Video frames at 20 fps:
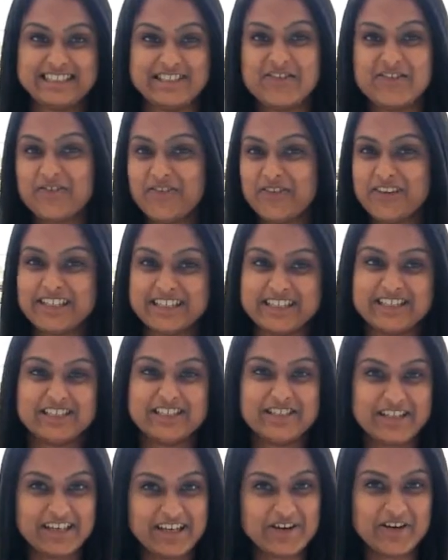to finish
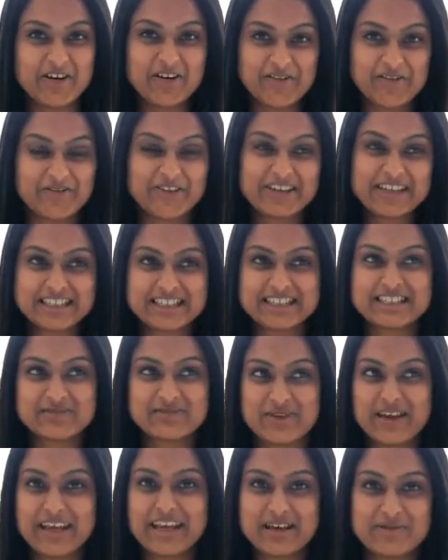uni off and just
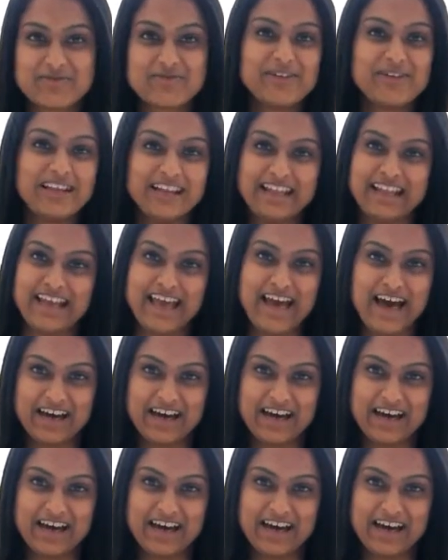be completely